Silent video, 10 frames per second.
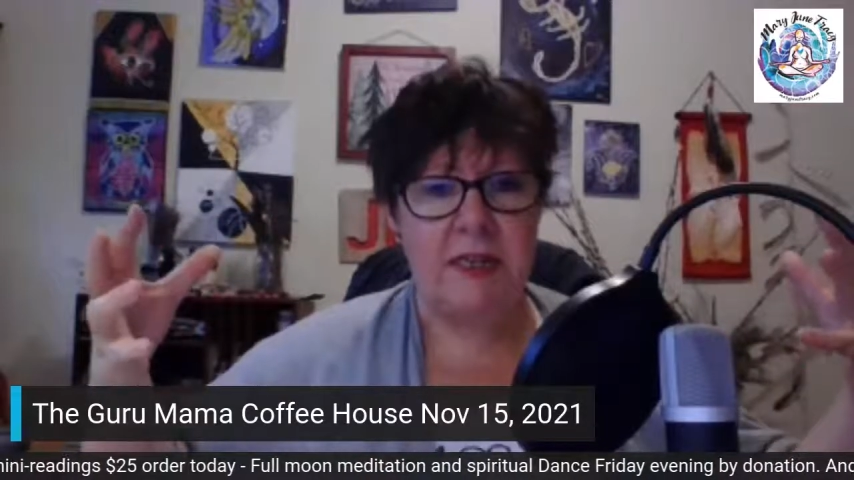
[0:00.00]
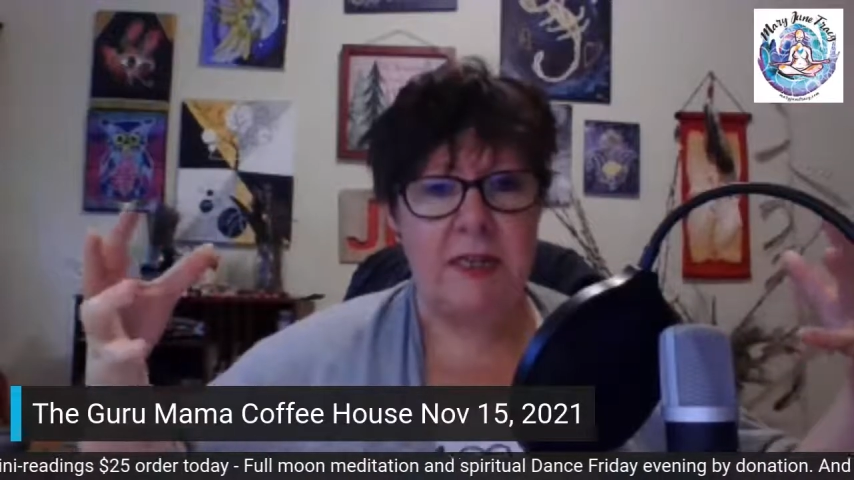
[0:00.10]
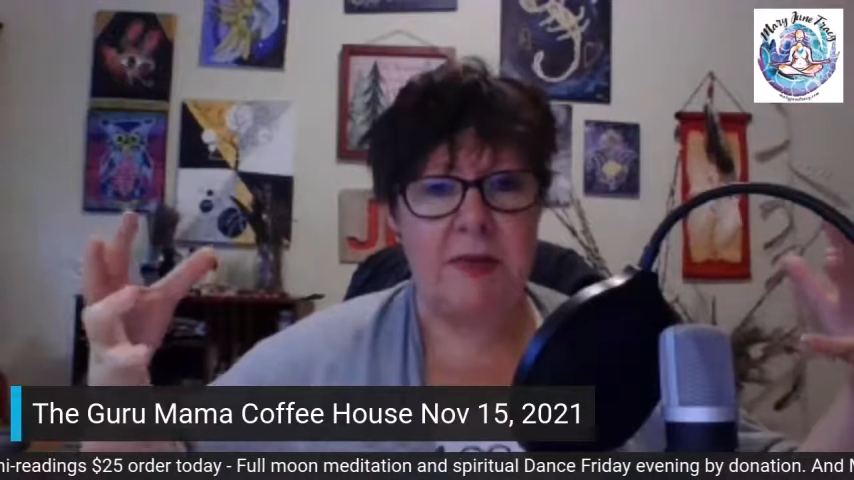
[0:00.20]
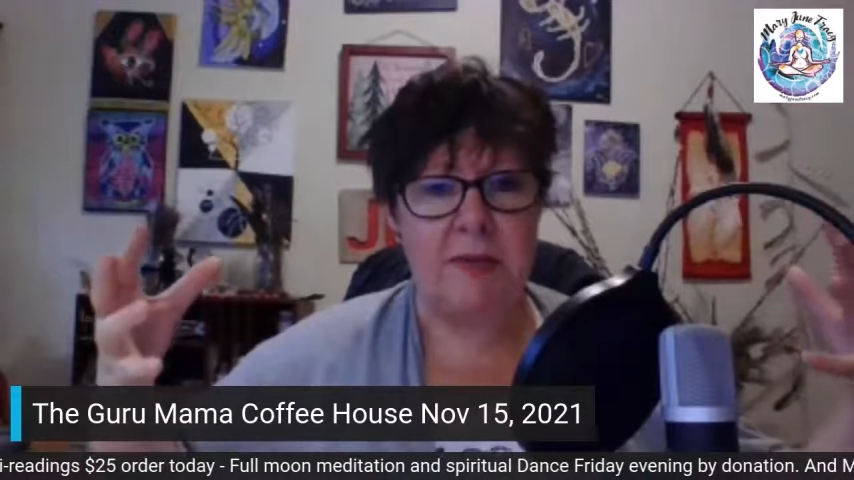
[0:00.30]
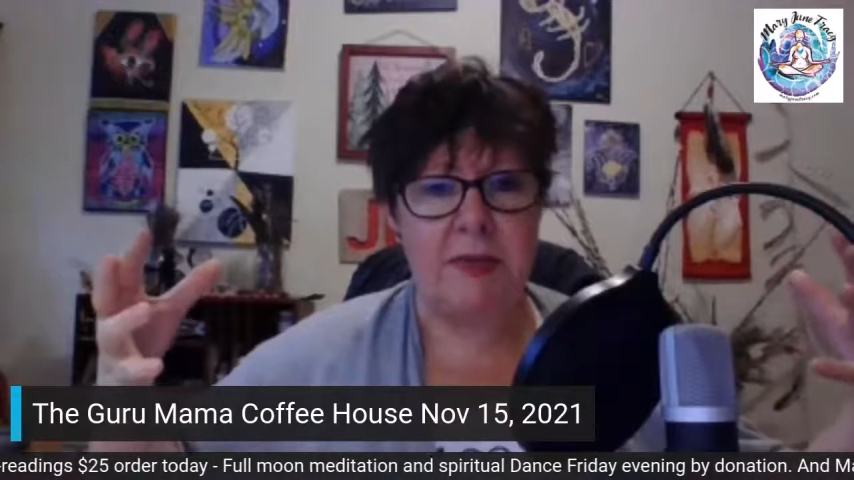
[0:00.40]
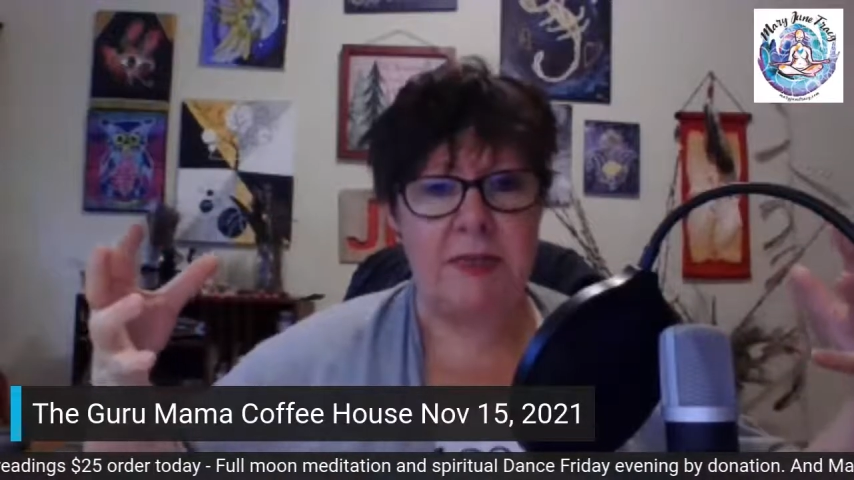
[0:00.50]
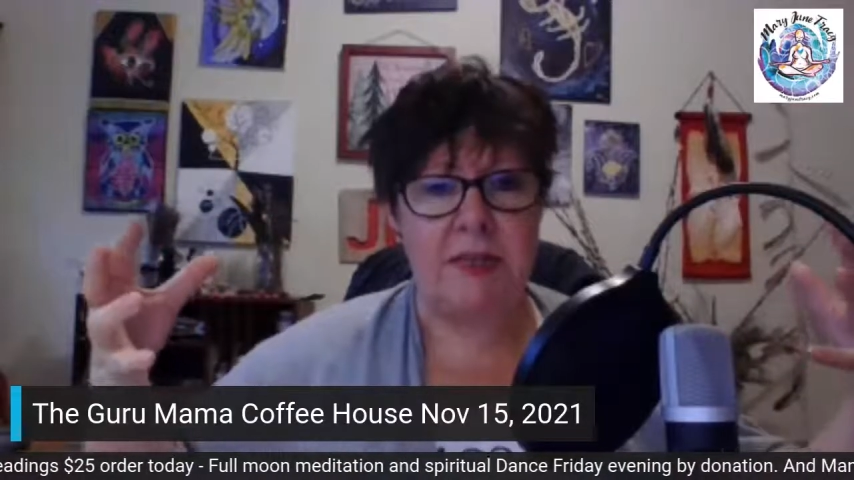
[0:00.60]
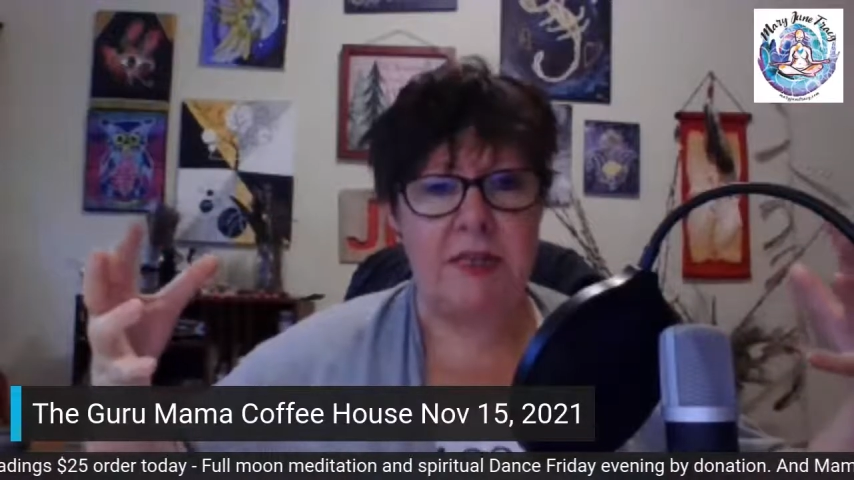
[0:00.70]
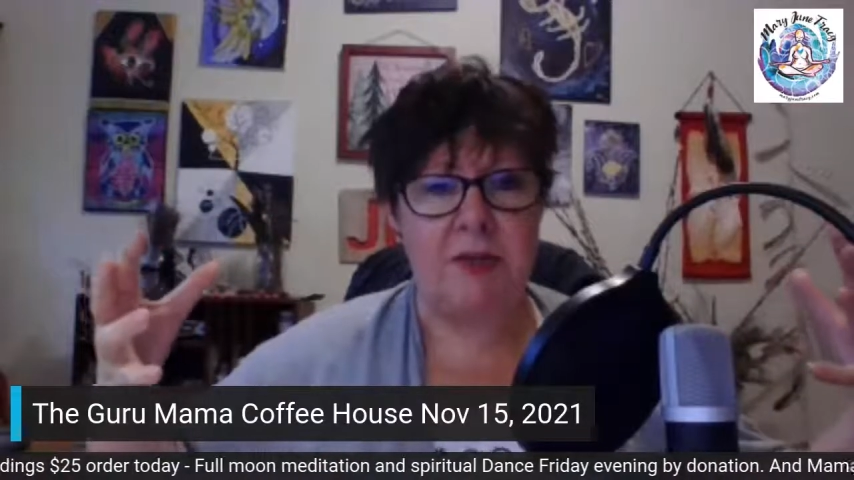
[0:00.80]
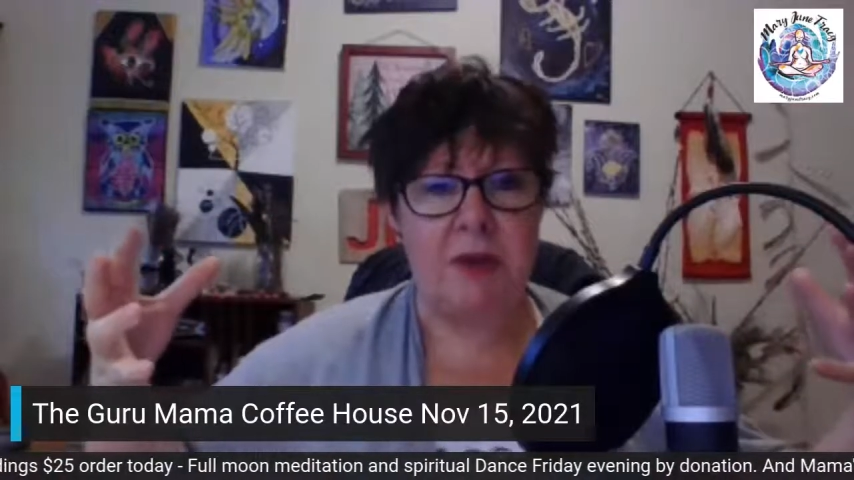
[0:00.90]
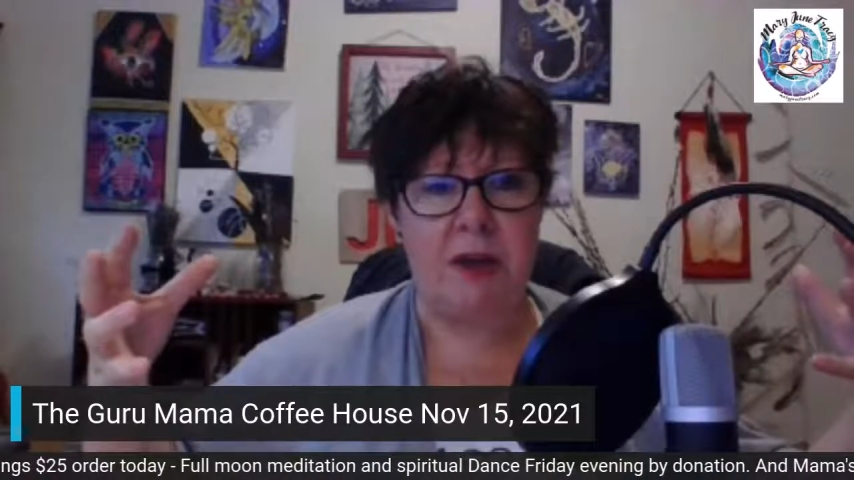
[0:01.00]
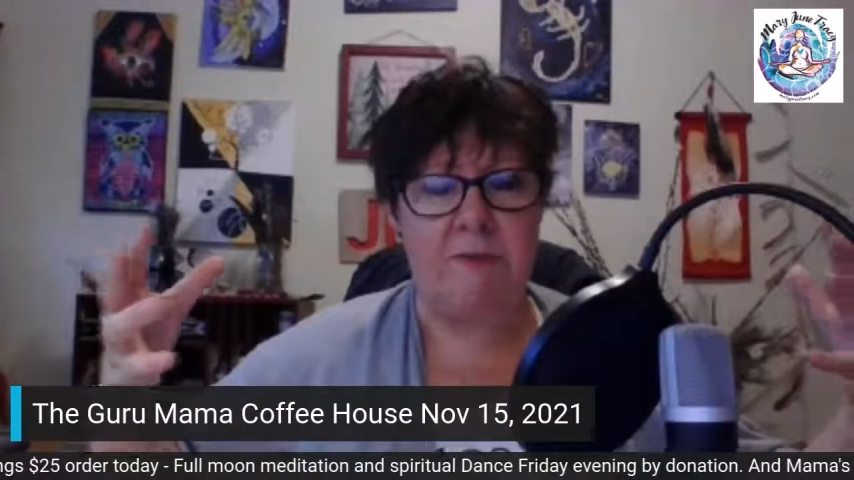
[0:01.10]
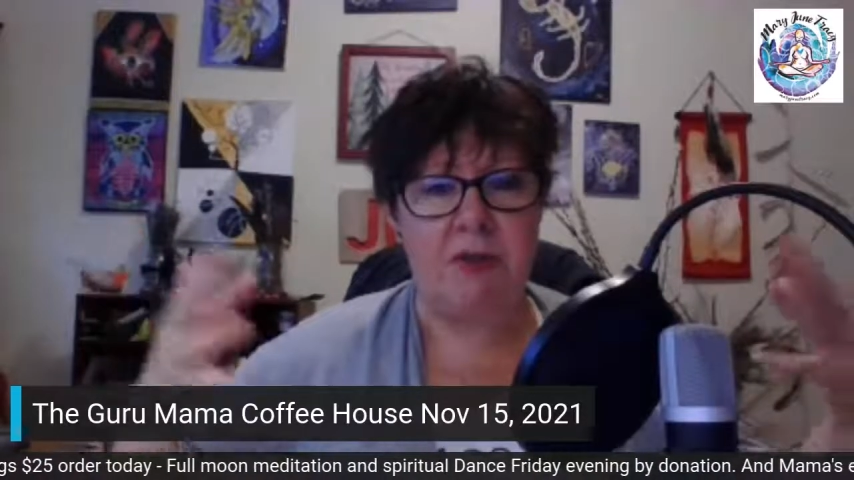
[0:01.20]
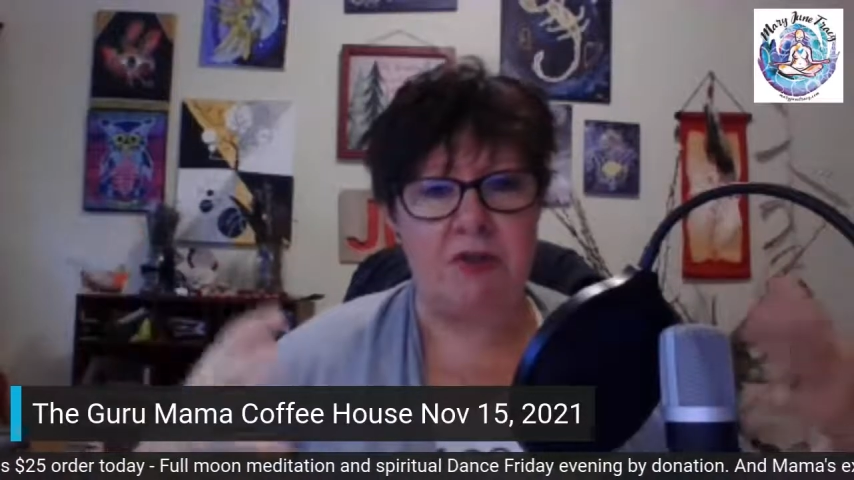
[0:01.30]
that means that you have to